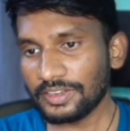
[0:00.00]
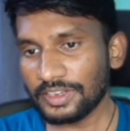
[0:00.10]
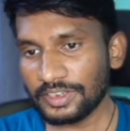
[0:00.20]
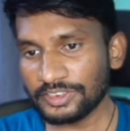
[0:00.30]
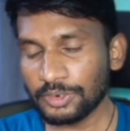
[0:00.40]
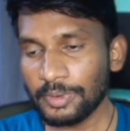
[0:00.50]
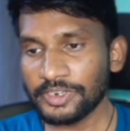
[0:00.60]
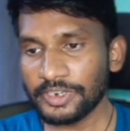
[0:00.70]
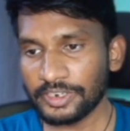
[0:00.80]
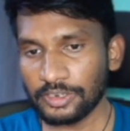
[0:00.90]

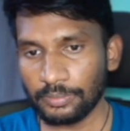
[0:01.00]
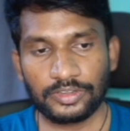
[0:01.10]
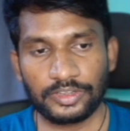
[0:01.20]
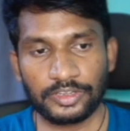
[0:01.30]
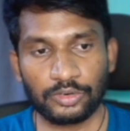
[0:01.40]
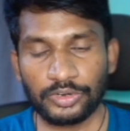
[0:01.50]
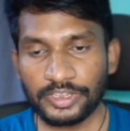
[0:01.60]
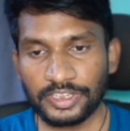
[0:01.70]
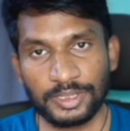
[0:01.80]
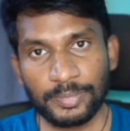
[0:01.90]
estimated income
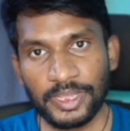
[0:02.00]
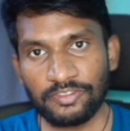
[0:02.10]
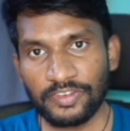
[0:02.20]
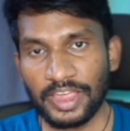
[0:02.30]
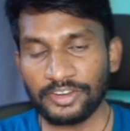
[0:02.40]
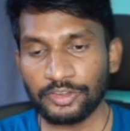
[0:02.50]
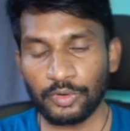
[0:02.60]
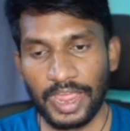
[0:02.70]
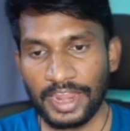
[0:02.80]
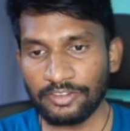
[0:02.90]
including EPF and
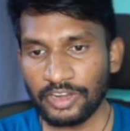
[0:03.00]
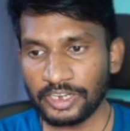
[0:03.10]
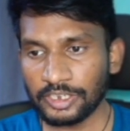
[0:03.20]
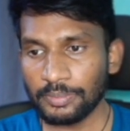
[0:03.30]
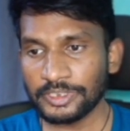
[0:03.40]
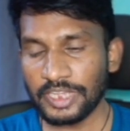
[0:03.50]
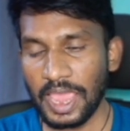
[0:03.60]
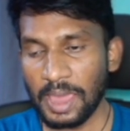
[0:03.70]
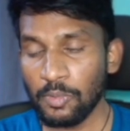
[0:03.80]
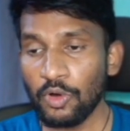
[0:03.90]
your annual income is
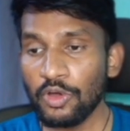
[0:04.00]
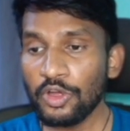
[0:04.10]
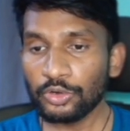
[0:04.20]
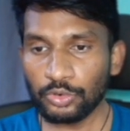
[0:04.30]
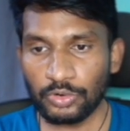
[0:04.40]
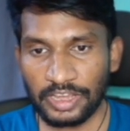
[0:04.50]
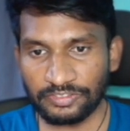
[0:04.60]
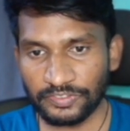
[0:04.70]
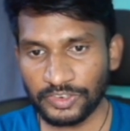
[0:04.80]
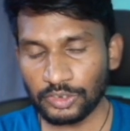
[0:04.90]
above
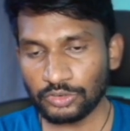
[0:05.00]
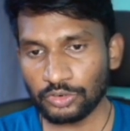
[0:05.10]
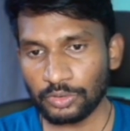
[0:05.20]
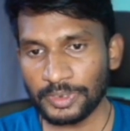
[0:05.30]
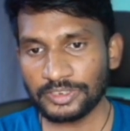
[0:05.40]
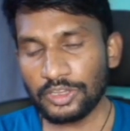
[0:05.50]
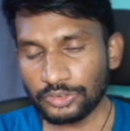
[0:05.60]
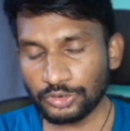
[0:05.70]
2,50,000 rupees,